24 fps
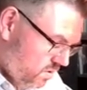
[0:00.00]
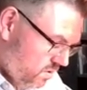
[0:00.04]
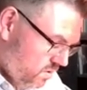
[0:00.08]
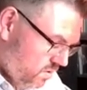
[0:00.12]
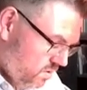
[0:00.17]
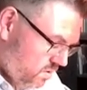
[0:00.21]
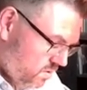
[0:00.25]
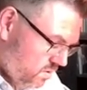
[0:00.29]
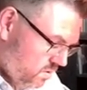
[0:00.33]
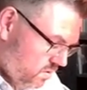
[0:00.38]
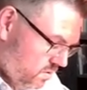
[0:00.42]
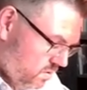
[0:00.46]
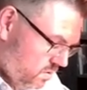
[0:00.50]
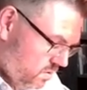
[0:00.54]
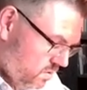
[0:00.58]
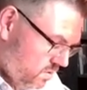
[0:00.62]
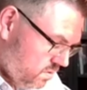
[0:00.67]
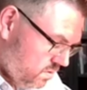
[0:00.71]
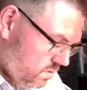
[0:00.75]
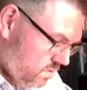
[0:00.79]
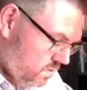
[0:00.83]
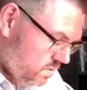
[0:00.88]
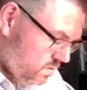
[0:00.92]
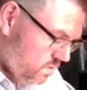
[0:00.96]

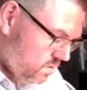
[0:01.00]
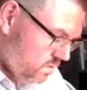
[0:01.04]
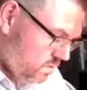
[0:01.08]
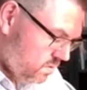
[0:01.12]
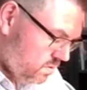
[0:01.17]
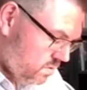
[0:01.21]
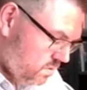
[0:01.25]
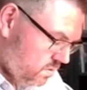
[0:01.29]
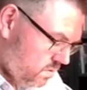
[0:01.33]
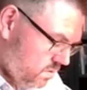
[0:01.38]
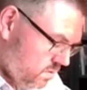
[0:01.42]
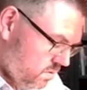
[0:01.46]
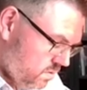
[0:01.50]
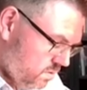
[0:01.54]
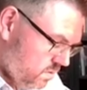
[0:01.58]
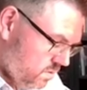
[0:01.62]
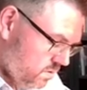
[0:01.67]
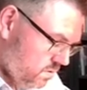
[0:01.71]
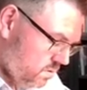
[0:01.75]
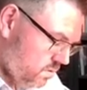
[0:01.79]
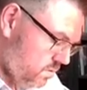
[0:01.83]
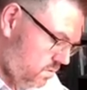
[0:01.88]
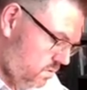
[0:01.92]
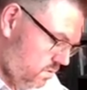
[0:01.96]

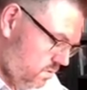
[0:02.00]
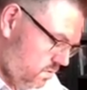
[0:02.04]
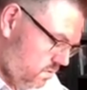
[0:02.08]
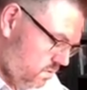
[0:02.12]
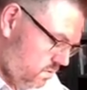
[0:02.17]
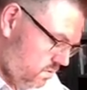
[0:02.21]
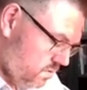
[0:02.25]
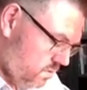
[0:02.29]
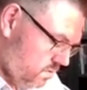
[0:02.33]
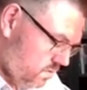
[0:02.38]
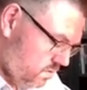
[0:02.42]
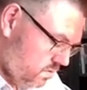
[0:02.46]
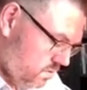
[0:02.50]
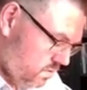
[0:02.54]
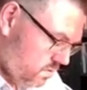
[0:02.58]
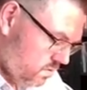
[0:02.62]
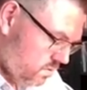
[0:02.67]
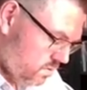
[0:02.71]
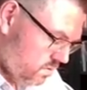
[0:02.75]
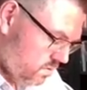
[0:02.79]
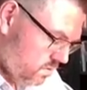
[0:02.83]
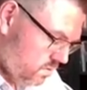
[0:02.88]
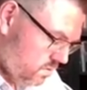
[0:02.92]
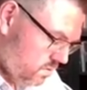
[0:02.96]

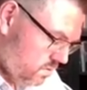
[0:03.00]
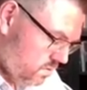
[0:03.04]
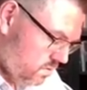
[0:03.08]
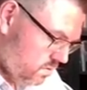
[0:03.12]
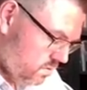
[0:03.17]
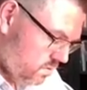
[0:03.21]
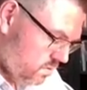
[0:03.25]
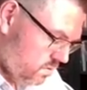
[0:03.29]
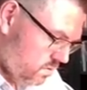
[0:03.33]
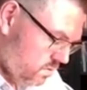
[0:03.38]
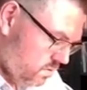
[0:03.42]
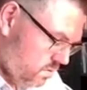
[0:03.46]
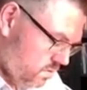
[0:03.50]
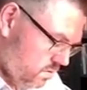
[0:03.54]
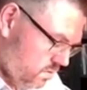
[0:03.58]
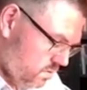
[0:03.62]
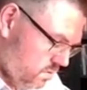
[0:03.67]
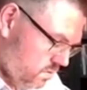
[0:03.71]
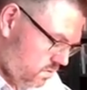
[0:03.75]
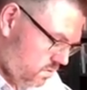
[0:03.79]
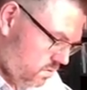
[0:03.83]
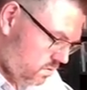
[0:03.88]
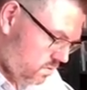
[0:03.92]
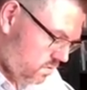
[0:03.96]

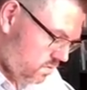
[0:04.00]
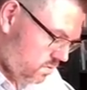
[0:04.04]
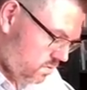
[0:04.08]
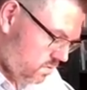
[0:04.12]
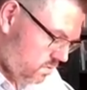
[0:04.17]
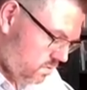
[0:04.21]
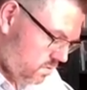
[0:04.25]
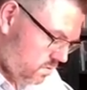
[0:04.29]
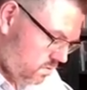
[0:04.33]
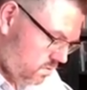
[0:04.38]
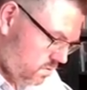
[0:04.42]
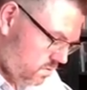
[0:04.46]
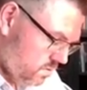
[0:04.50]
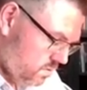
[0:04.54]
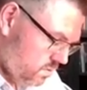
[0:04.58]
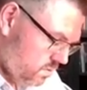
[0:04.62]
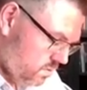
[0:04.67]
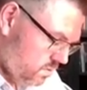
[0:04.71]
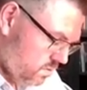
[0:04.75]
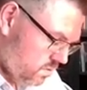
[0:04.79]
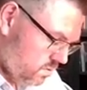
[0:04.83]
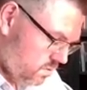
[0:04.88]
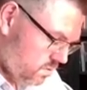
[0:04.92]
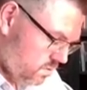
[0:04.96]

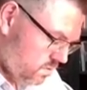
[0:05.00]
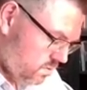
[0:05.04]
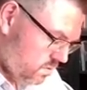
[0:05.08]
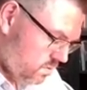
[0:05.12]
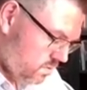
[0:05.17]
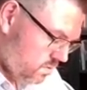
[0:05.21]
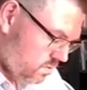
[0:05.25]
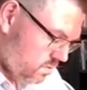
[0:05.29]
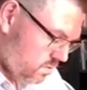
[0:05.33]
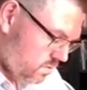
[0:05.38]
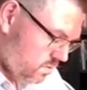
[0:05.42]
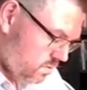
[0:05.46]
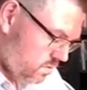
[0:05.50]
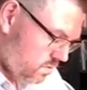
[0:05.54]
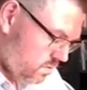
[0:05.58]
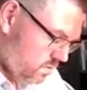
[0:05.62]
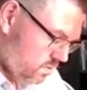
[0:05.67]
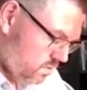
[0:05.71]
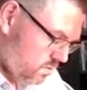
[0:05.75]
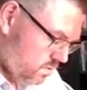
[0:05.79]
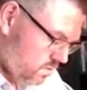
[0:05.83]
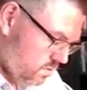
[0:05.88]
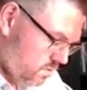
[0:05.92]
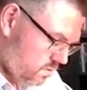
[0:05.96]

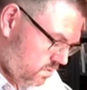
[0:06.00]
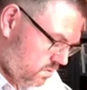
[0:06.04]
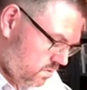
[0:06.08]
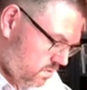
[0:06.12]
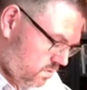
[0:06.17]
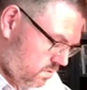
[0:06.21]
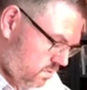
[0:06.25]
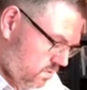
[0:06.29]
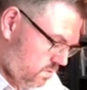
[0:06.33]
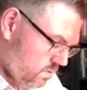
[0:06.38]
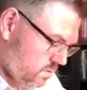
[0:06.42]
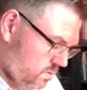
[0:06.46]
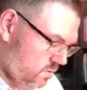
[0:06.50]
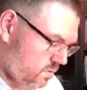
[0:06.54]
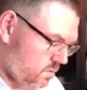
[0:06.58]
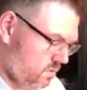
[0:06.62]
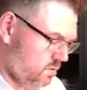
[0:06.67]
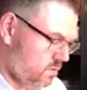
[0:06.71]
[no speech]